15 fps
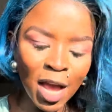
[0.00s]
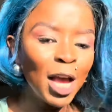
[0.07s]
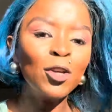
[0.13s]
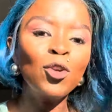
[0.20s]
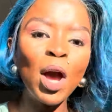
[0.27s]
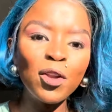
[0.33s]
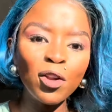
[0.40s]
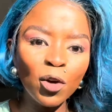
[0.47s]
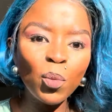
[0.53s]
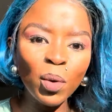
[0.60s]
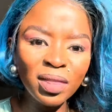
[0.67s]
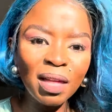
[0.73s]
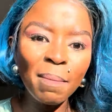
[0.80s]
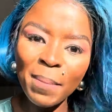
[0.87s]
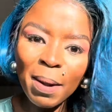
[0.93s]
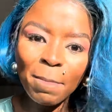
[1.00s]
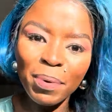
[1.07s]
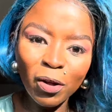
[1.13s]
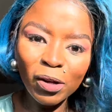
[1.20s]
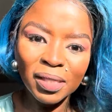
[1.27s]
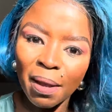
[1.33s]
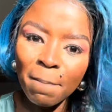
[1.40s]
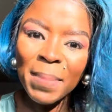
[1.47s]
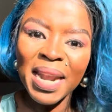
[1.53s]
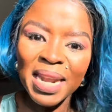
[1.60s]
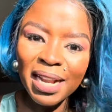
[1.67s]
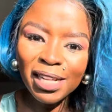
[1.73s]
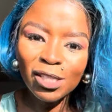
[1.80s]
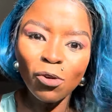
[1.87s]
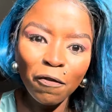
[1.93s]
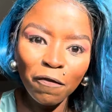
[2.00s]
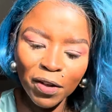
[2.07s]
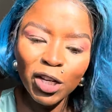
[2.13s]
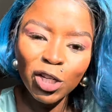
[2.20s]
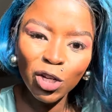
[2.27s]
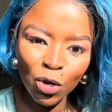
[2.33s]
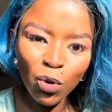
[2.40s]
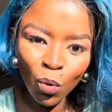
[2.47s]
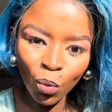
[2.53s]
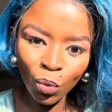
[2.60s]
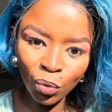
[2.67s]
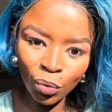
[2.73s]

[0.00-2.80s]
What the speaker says: You are not with a man because a man needs to feed you.